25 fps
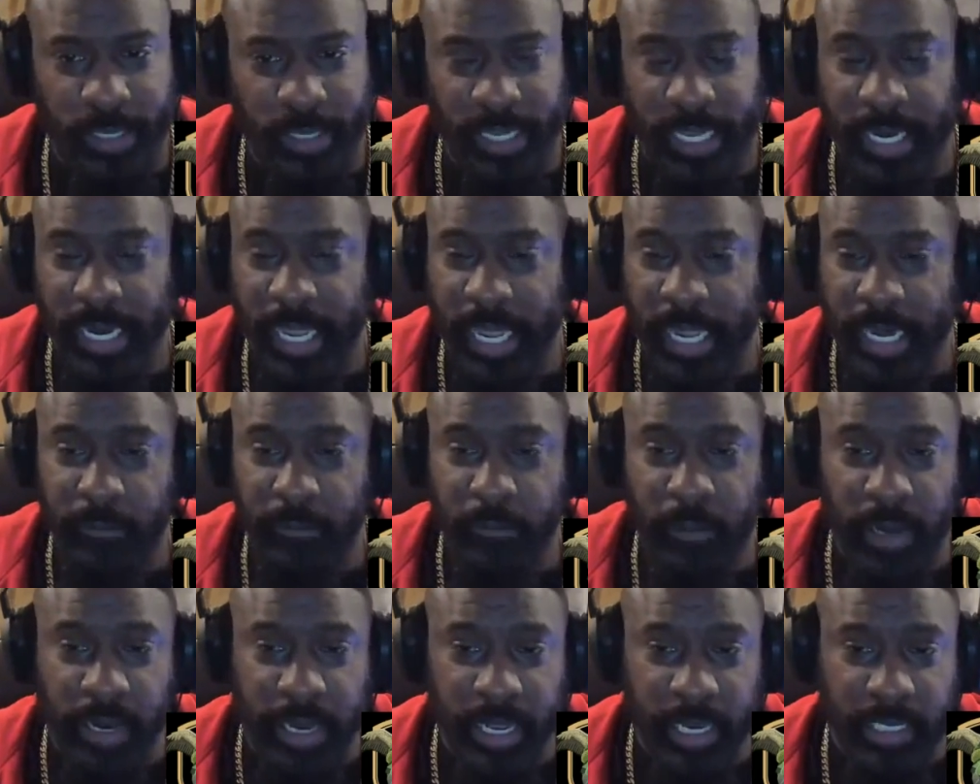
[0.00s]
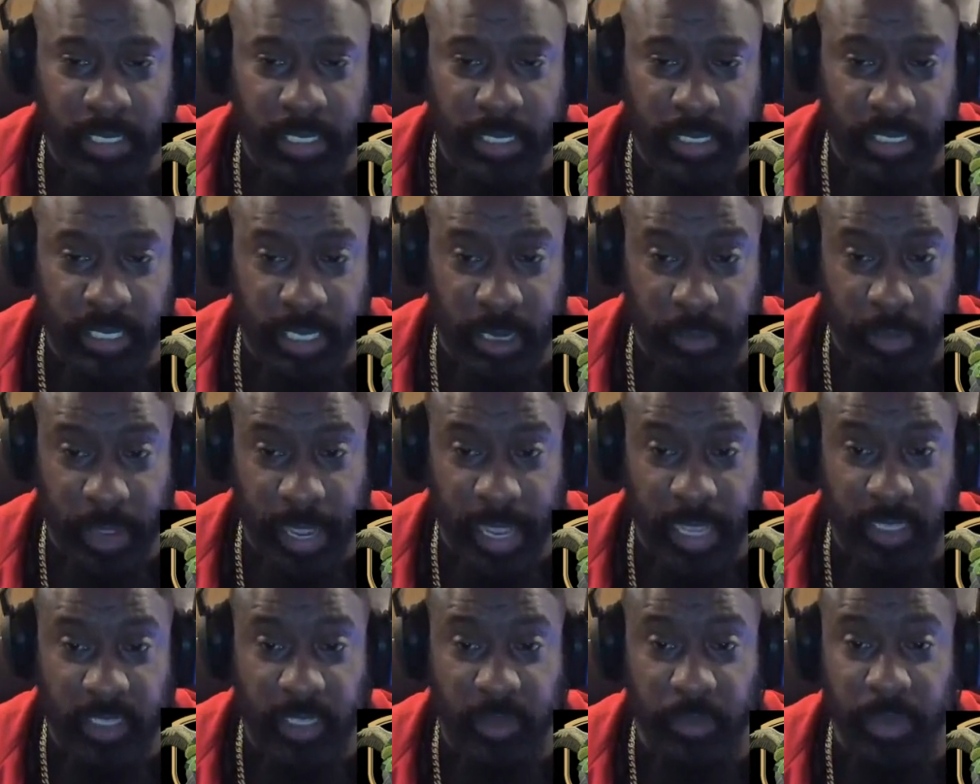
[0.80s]
In any relationship, it
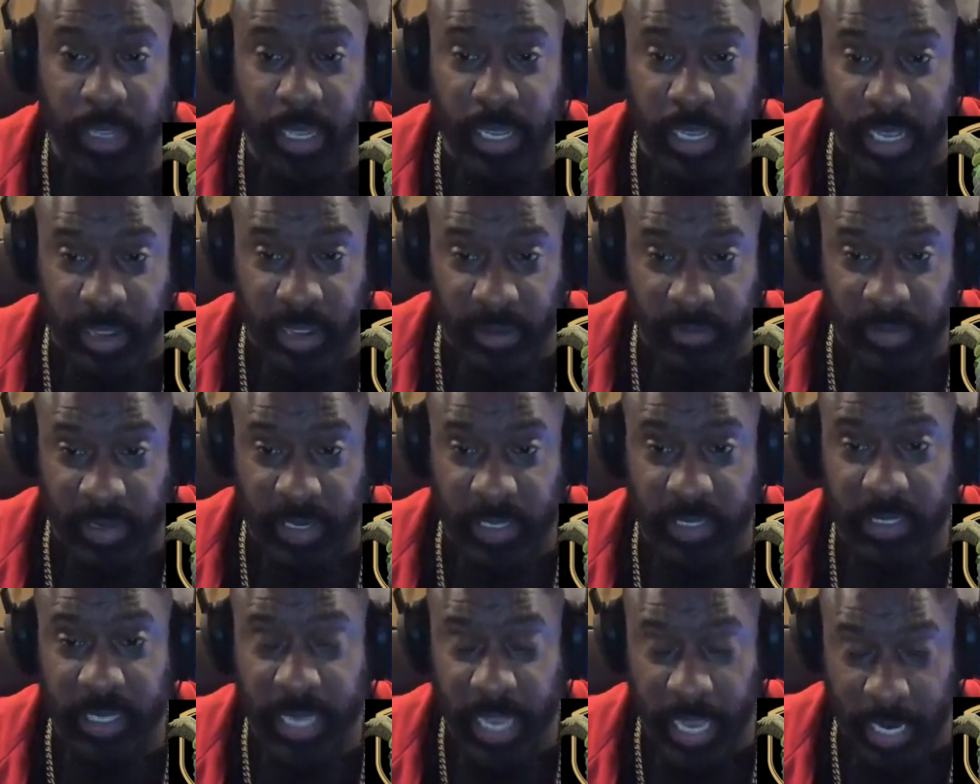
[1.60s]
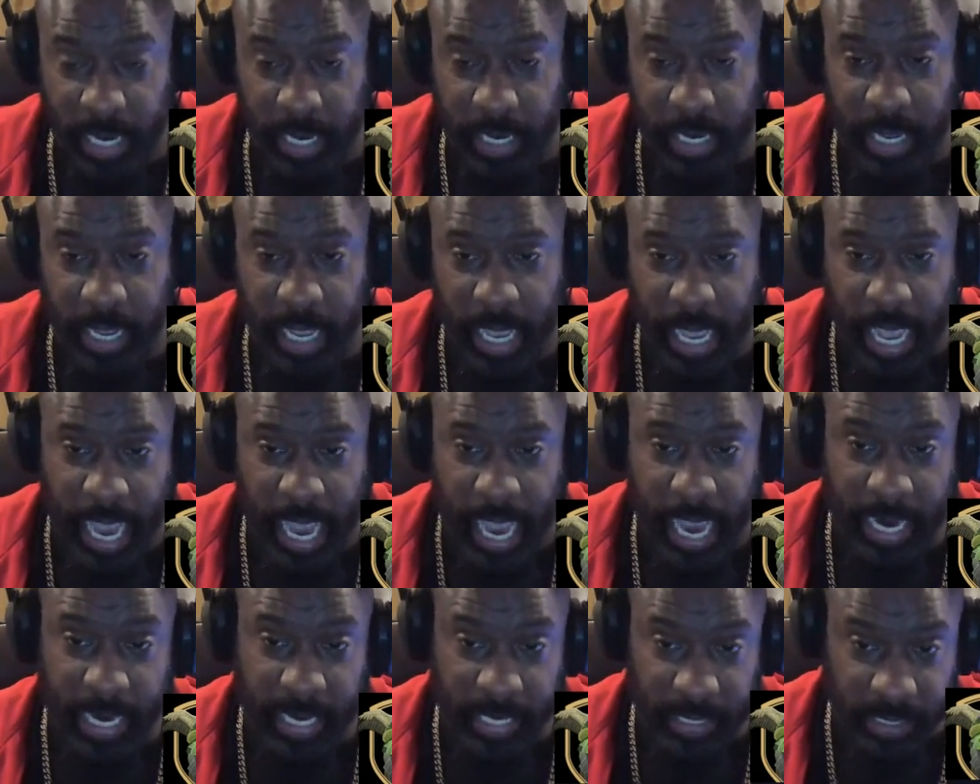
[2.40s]
has to be a give and a take.
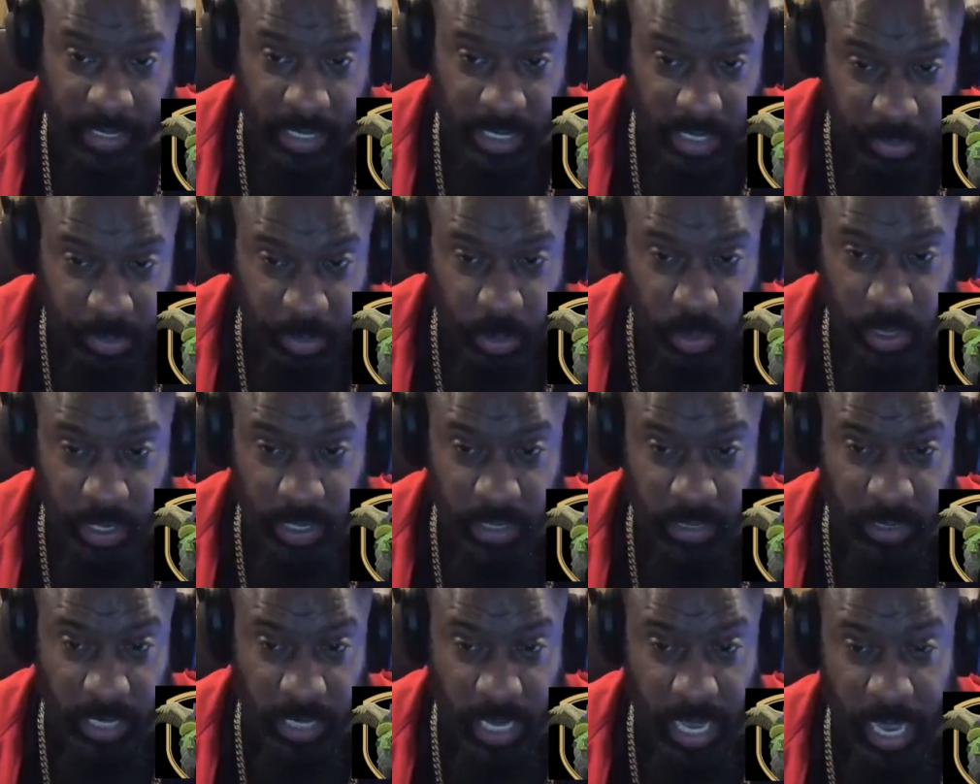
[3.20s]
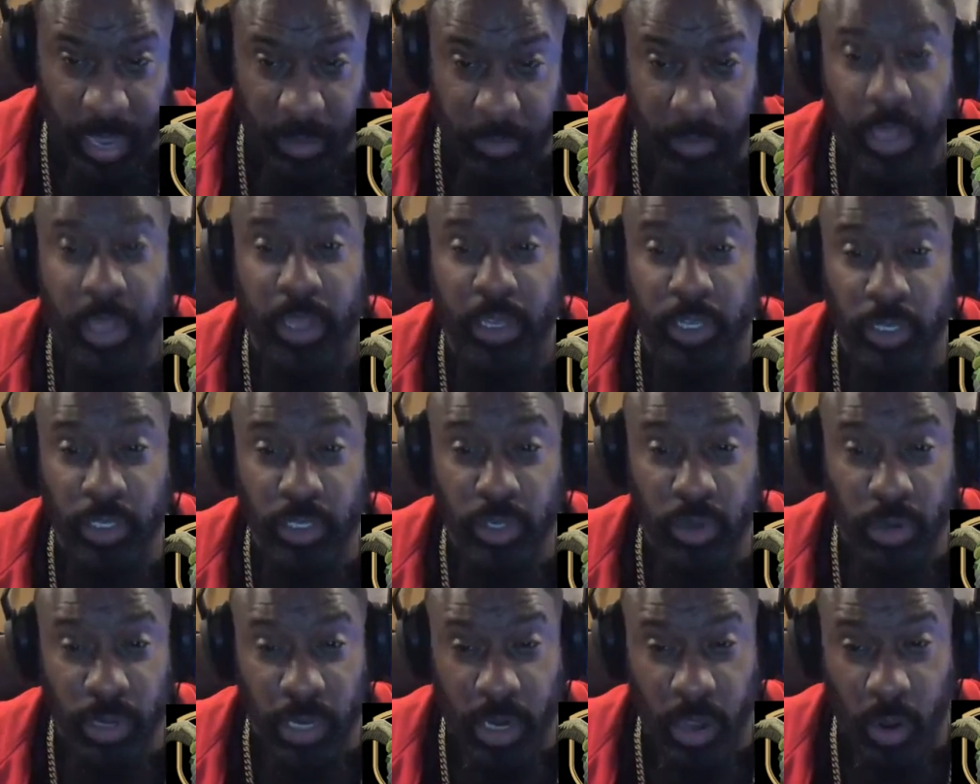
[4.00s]
And at this point in time, you're
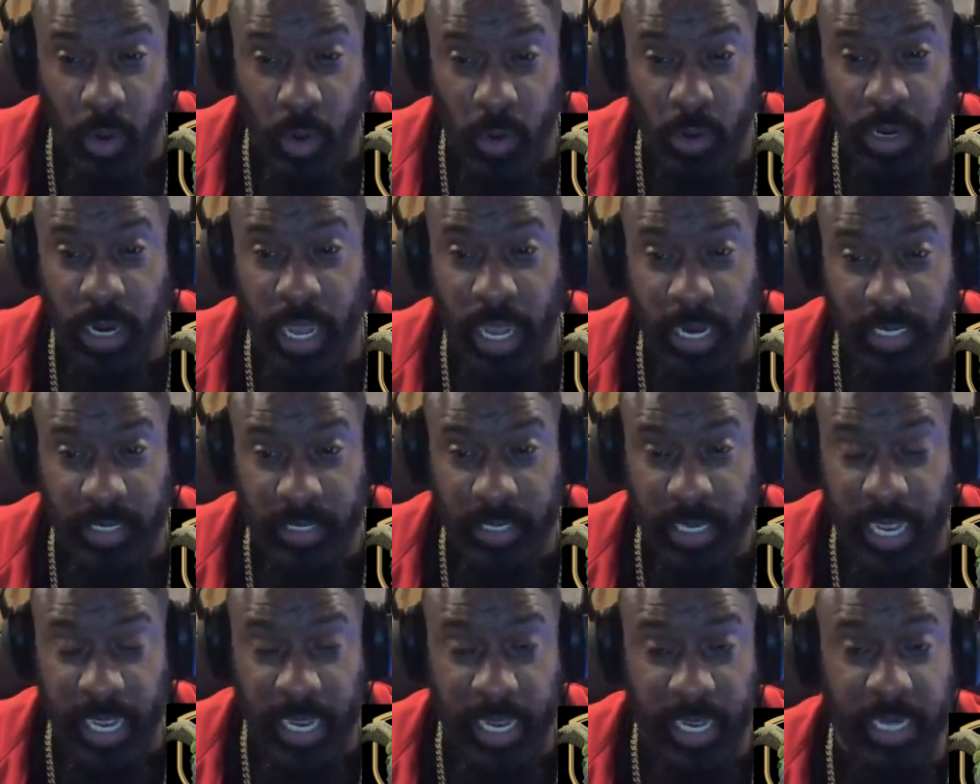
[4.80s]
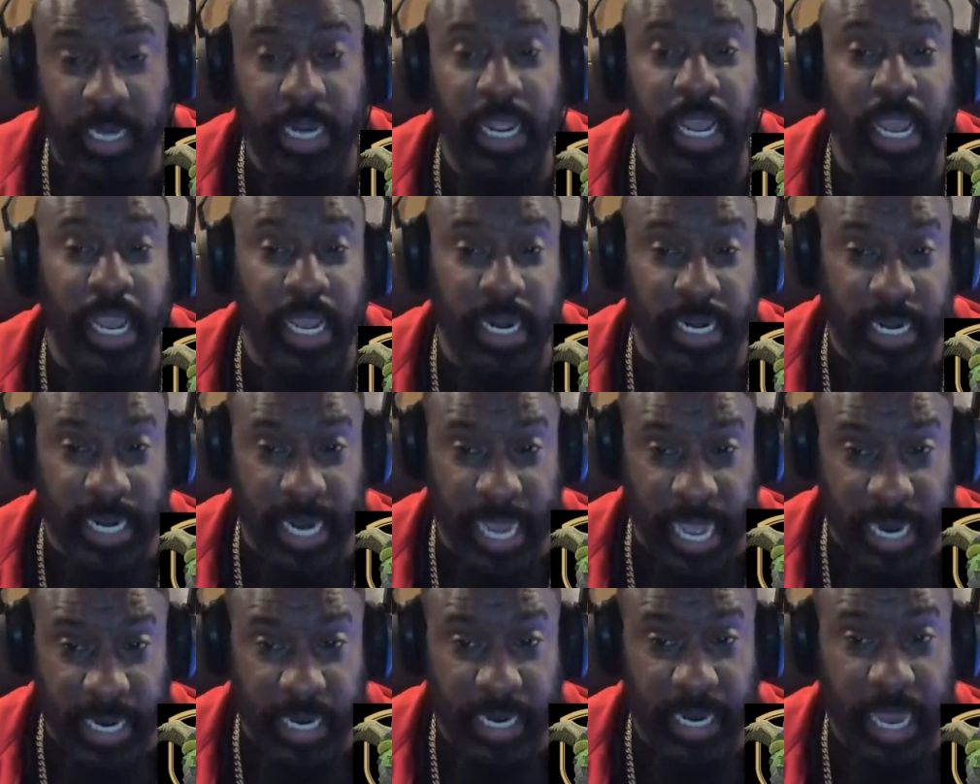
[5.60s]
doing a whole lot of taking and
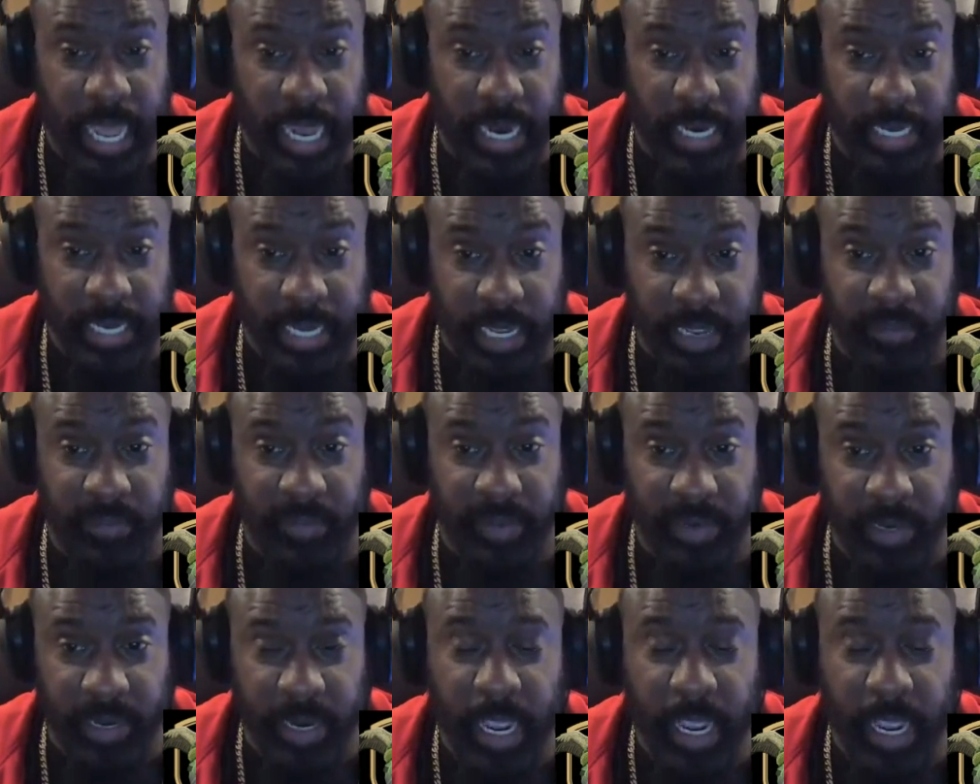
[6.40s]
not a lot of giving.